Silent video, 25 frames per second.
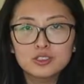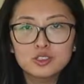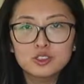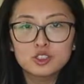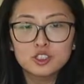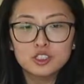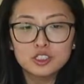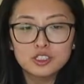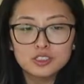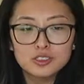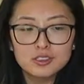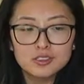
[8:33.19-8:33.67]

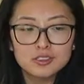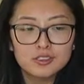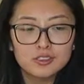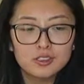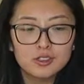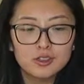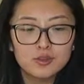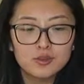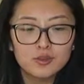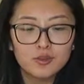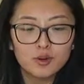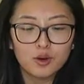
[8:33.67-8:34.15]
gist
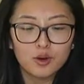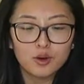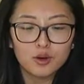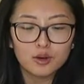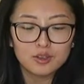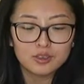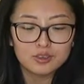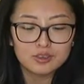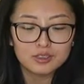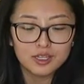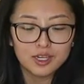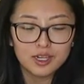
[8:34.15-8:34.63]
of
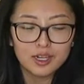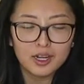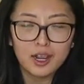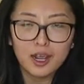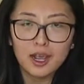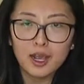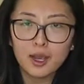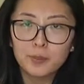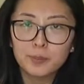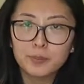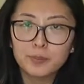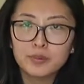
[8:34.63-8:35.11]
all that
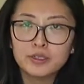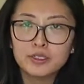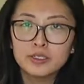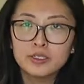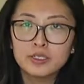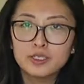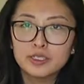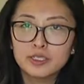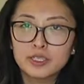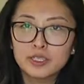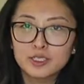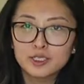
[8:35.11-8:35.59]

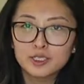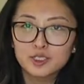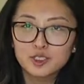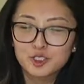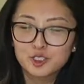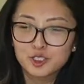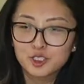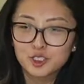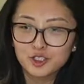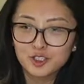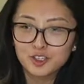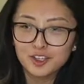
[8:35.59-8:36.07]
happened
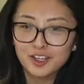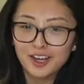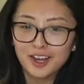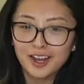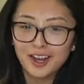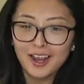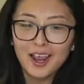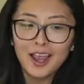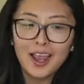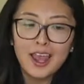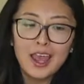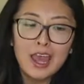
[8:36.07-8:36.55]

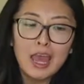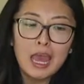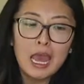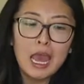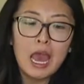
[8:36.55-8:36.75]
yesterday.